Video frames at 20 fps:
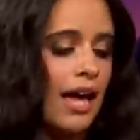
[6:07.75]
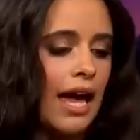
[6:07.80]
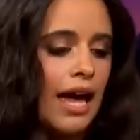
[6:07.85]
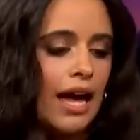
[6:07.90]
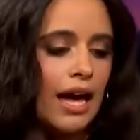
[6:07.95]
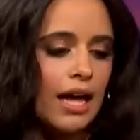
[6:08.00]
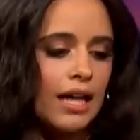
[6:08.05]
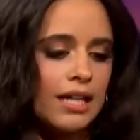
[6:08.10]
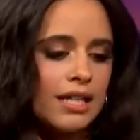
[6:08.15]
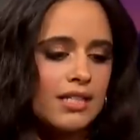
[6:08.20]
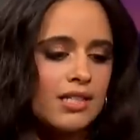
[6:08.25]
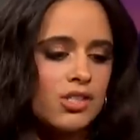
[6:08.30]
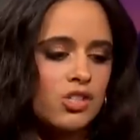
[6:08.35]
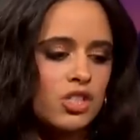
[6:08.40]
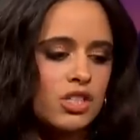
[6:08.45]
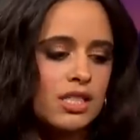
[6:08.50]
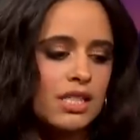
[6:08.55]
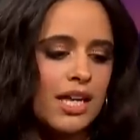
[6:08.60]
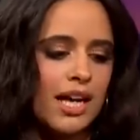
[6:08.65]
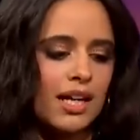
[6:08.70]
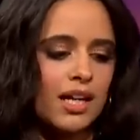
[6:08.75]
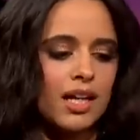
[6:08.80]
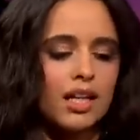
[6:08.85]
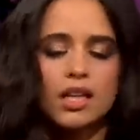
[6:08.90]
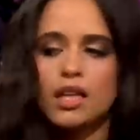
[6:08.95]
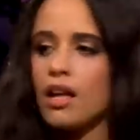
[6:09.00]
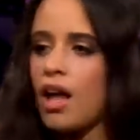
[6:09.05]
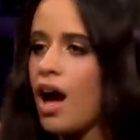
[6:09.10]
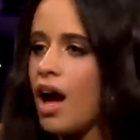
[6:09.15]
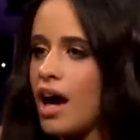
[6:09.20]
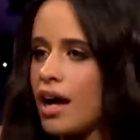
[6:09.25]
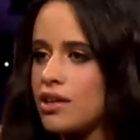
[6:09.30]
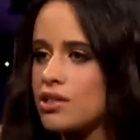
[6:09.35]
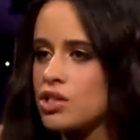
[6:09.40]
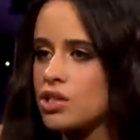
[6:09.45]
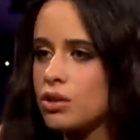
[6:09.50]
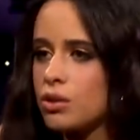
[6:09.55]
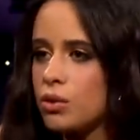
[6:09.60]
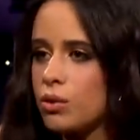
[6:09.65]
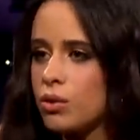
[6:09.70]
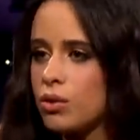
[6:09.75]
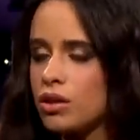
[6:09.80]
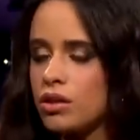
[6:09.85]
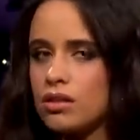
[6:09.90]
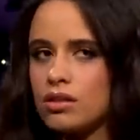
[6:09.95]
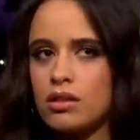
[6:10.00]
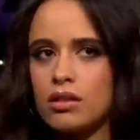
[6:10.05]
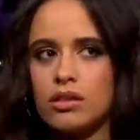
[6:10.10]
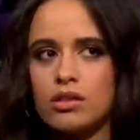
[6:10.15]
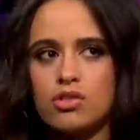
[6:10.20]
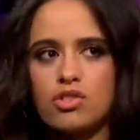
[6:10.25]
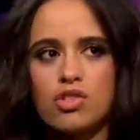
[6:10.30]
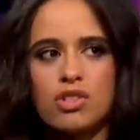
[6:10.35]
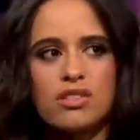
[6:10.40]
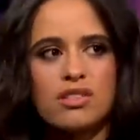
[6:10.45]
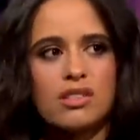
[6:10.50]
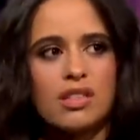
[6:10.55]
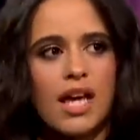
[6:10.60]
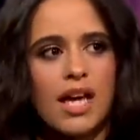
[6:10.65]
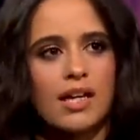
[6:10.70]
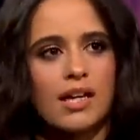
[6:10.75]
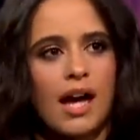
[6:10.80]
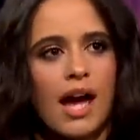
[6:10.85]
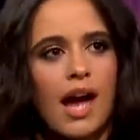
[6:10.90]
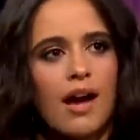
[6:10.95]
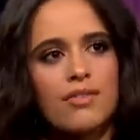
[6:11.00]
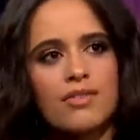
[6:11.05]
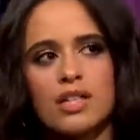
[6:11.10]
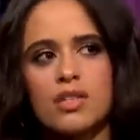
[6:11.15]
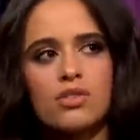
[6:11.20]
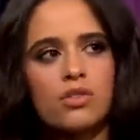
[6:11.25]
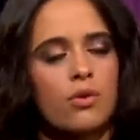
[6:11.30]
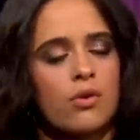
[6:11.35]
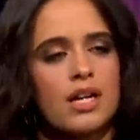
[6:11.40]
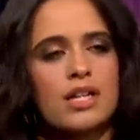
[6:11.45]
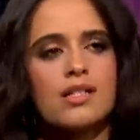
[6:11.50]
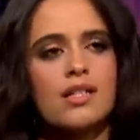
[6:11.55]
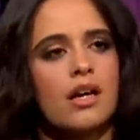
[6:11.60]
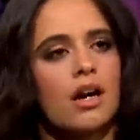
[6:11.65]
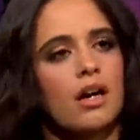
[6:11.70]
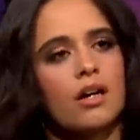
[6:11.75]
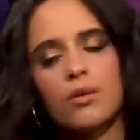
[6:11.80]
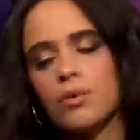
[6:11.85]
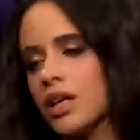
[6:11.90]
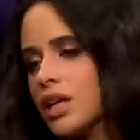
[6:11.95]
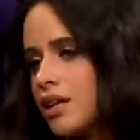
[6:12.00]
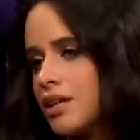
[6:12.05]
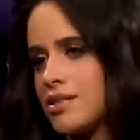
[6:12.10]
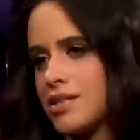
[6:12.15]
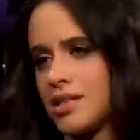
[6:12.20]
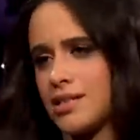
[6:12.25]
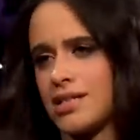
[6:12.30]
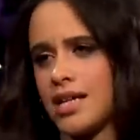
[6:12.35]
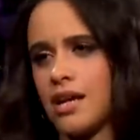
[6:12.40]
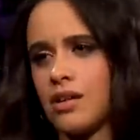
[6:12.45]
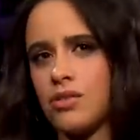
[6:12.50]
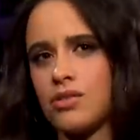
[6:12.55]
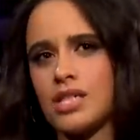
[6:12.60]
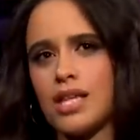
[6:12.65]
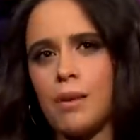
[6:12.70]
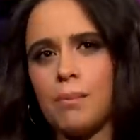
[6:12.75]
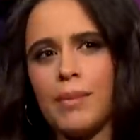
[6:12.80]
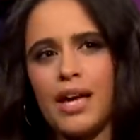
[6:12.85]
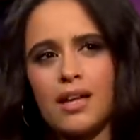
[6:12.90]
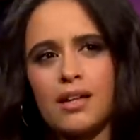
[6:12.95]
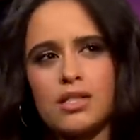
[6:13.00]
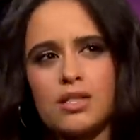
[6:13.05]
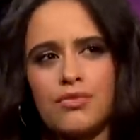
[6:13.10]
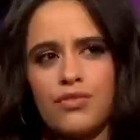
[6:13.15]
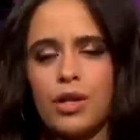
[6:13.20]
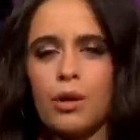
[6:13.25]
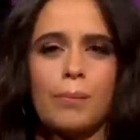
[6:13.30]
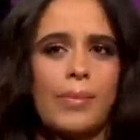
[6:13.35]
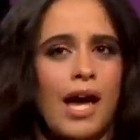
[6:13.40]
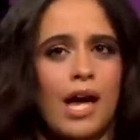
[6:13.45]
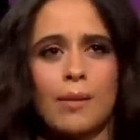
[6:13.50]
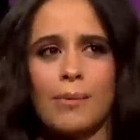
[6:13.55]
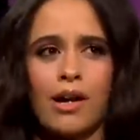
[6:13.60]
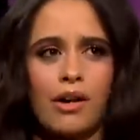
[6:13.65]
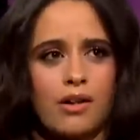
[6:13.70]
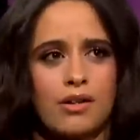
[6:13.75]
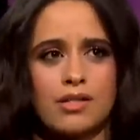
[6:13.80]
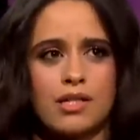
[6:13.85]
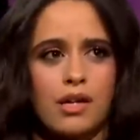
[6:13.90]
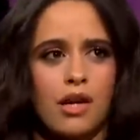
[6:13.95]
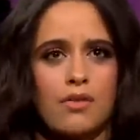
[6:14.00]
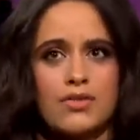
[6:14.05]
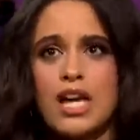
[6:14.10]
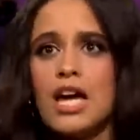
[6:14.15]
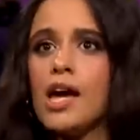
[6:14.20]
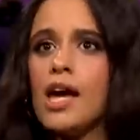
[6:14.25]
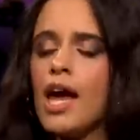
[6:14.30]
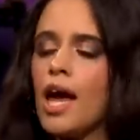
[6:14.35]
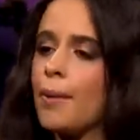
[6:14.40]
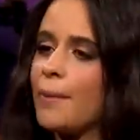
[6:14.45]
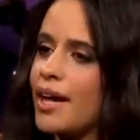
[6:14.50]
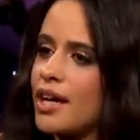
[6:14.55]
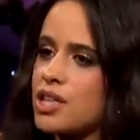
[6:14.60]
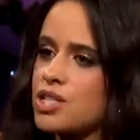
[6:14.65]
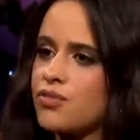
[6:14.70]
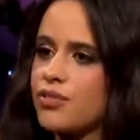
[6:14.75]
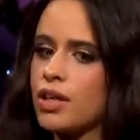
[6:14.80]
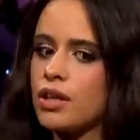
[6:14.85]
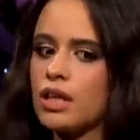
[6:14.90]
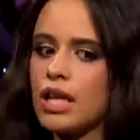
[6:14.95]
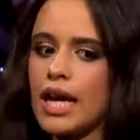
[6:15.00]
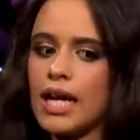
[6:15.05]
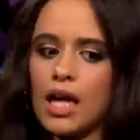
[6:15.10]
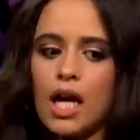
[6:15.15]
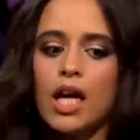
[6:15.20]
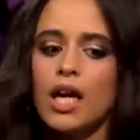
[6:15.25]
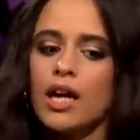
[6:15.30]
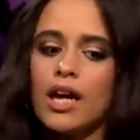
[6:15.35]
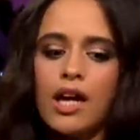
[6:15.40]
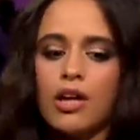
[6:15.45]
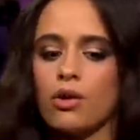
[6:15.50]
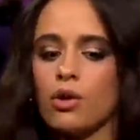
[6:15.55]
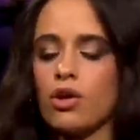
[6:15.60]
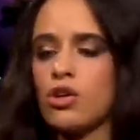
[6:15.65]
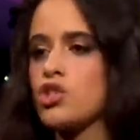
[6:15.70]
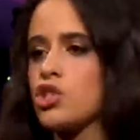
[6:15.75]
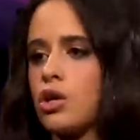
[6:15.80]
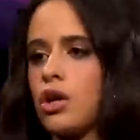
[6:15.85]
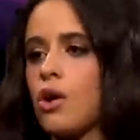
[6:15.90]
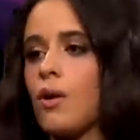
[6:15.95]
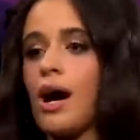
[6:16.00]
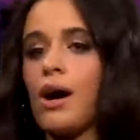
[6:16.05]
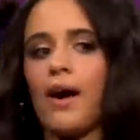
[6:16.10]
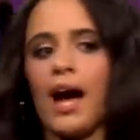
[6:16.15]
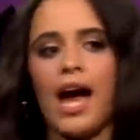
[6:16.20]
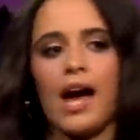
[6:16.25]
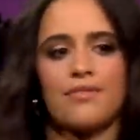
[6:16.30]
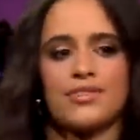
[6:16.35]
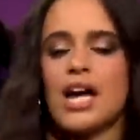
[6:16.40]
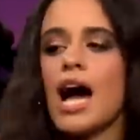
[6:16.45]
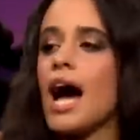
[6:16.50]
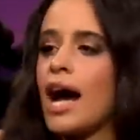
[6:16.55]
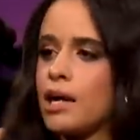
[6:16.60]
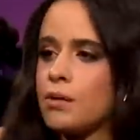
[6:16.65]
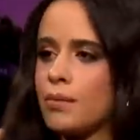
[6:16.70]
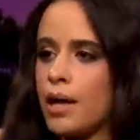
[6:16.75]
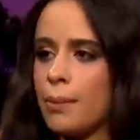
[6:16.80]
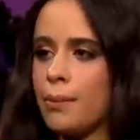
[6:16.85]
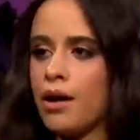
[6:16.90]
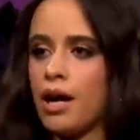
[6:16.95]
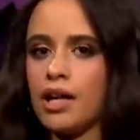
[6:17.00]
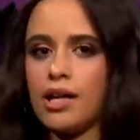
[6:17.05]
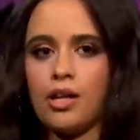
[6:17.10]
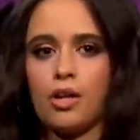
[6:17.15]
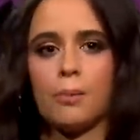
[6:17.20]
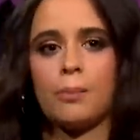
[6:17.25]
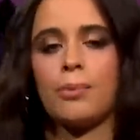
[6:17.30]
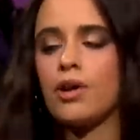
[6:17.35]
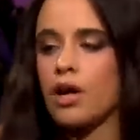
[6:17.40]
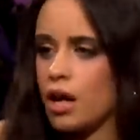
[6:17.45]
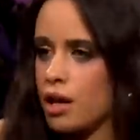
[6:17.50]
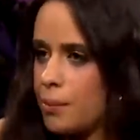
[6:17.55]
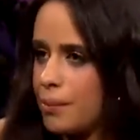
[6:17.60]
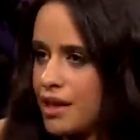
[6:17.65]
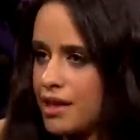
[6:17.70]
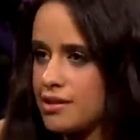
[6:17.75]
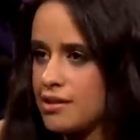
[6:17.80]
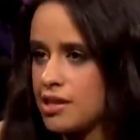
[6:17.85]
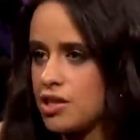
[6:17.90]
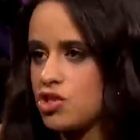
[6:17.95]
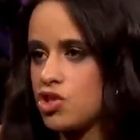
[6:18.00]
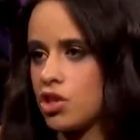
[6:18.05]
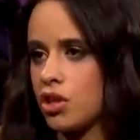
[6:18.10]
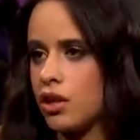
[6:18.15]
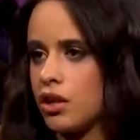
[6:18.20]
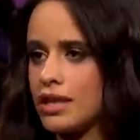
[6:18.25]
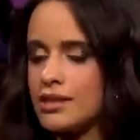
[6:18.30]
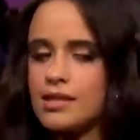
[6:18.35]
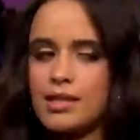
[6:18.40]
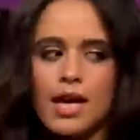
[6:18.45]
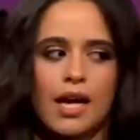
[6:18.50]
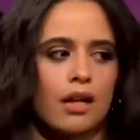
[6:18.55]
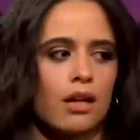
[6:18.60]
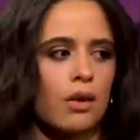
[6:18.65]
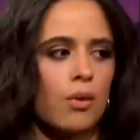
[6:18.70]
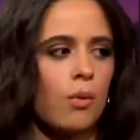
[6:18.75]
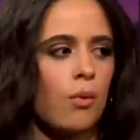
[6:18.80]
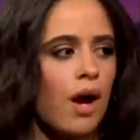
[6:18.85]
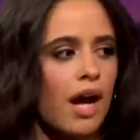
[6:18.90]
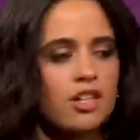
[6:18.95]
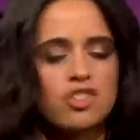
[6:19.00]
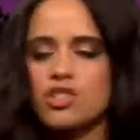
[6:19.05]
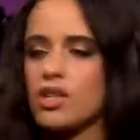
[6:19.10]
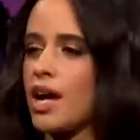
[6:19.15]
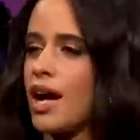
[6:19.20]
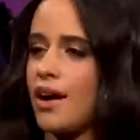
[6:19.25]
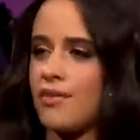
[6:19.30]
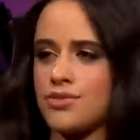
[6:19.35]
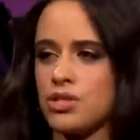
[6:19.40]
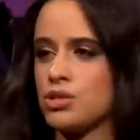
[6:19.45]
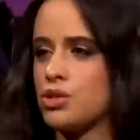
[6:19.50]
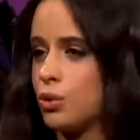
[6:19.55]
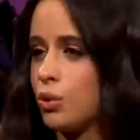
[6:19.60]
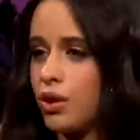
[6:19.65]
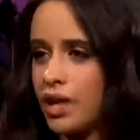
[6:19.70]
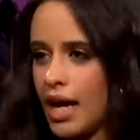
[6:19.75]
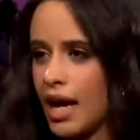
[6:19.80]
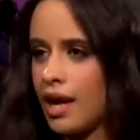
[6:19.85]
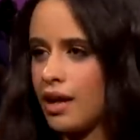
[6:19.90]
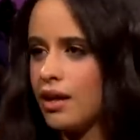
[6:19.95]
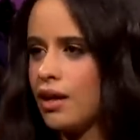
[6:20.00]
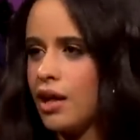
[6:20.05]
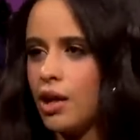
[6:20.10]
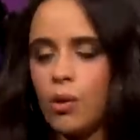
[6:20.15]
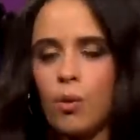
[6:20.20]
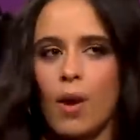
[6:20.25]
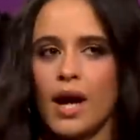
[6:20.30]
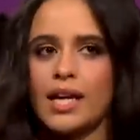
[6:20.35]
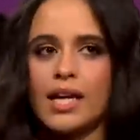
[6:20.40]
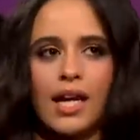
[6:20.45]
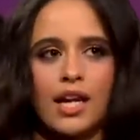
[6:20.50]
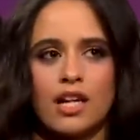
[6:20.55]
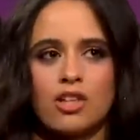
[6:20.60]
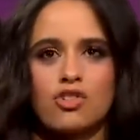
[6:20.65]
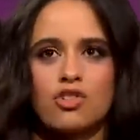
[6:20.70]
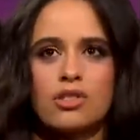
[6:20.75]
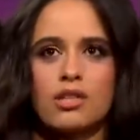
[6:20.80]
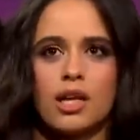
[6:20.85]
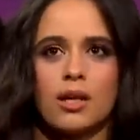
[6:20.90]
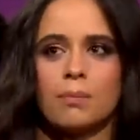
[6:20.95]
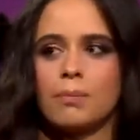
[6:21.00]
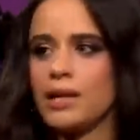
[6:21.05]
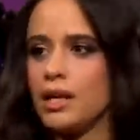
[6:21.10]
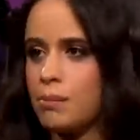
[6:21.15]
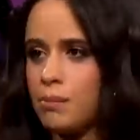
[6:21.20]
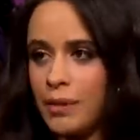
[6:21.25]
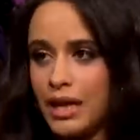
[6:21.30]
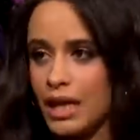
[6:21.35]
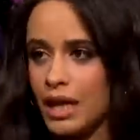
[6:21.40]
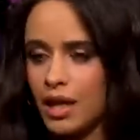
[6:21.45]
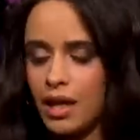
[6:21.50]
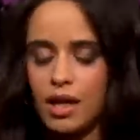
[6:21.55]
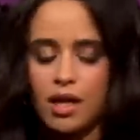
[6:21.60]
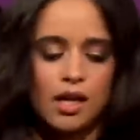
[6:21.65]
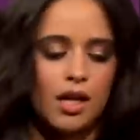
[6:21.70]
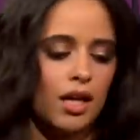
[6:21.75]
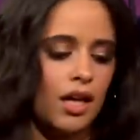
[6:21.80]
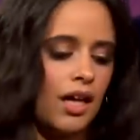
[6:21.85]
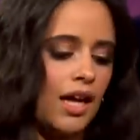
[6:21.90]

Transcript: And it's just like a lot to just like have these crazy unrealistic standards that make us feel bad about ourselves and make us feel like in order to go out i have to hide my body or put on a big t-shirt it's like why should i have to do that why can't i just like be me